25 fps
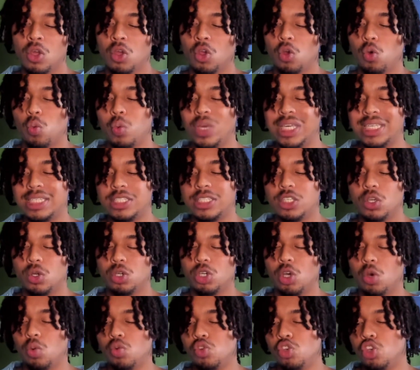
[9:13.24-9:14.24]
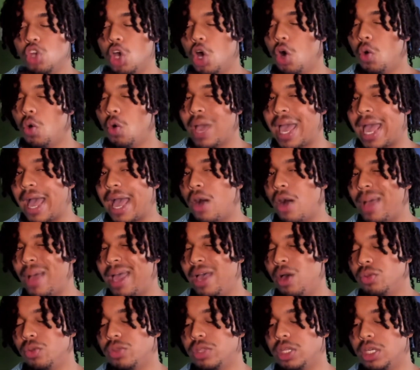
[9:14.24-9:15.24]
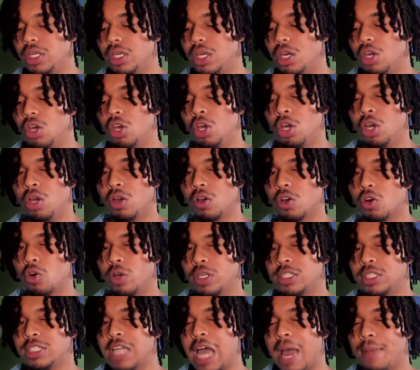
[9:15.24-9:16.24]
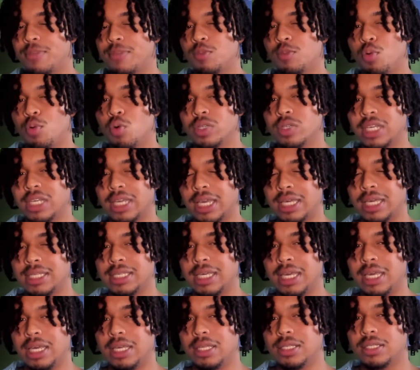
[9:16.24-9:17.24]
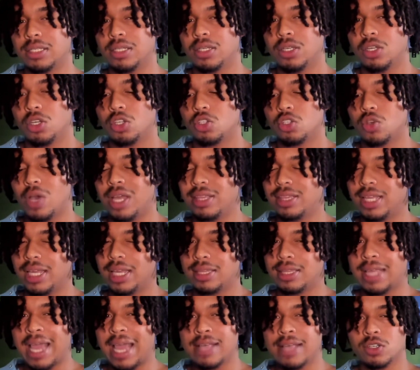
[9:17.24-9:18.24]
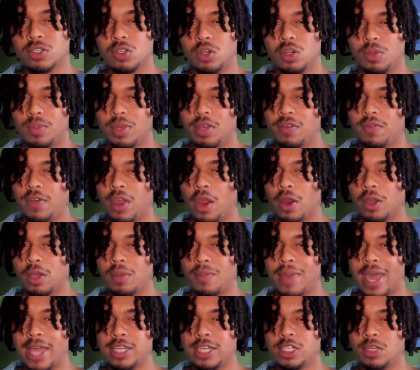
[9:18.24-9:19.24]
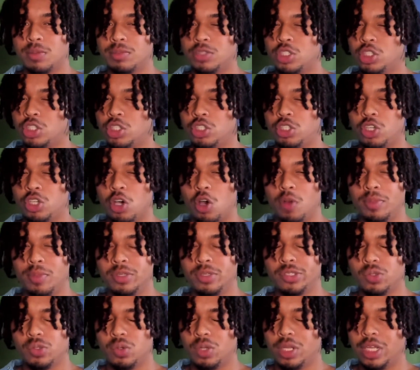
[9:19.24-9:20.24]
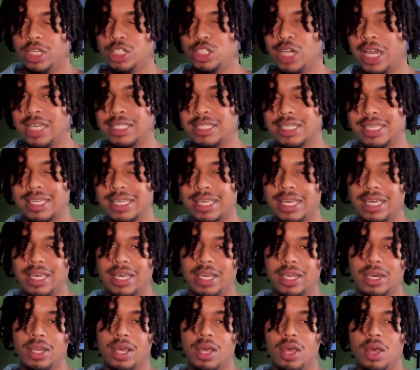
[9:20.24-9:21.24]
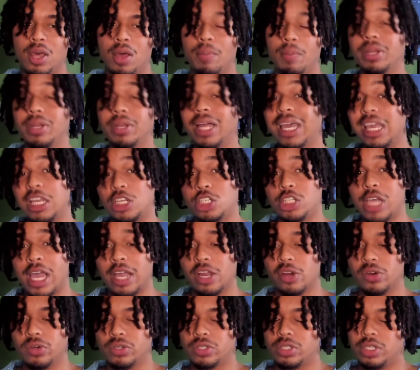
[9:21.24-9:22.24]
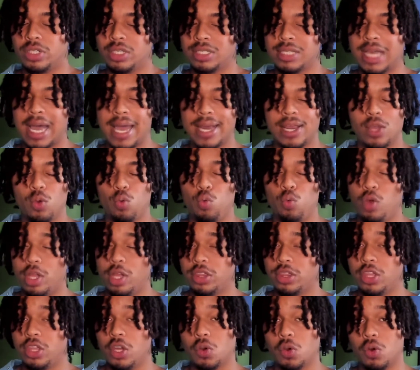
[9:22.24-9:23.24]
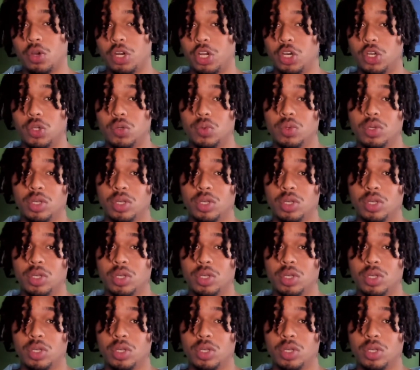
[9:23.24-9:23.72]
we still don't know how healthy Kristaps Porzingis is. So I think that's going to be a very good matchup. Just Joe Mazzulla and Jason Kidd playing checkers, deciding what they're going to do.